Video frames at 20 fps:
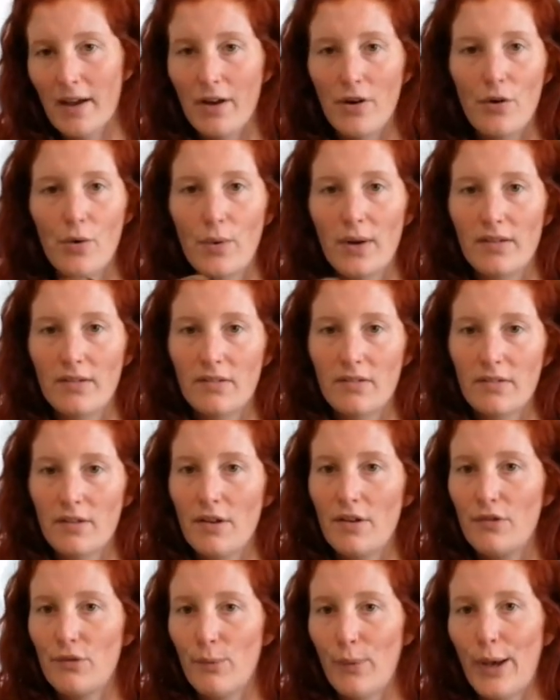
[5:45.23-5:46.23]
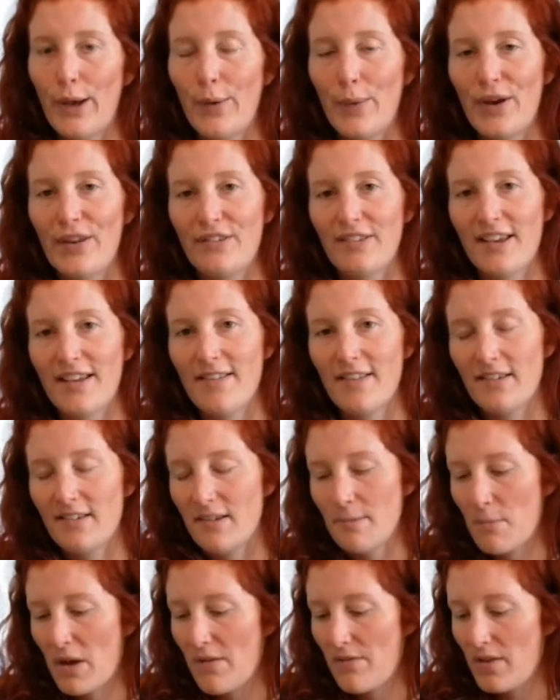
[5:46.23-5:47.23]
I always, as well, I say this
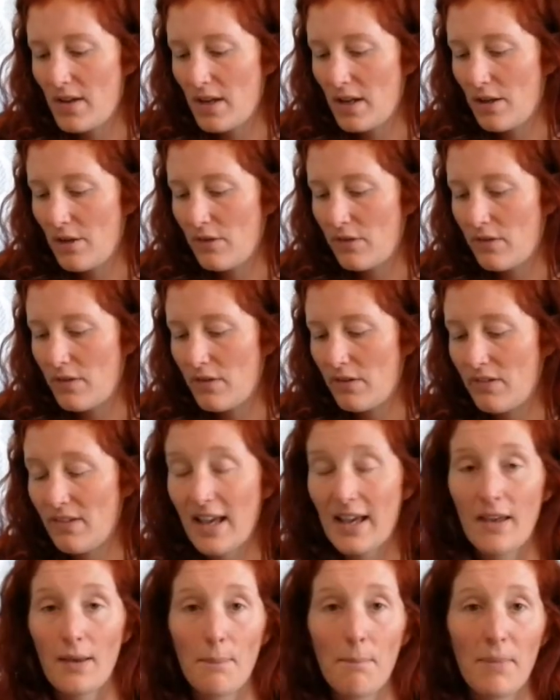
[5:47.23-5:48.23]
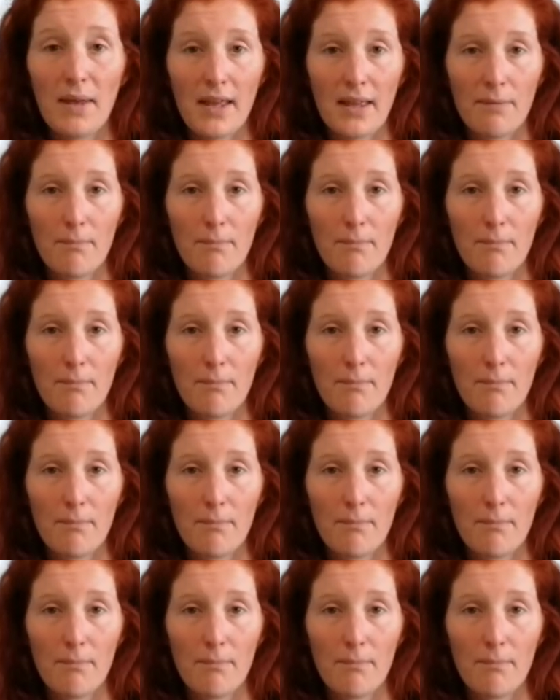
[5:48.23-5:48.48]
in my videos, the second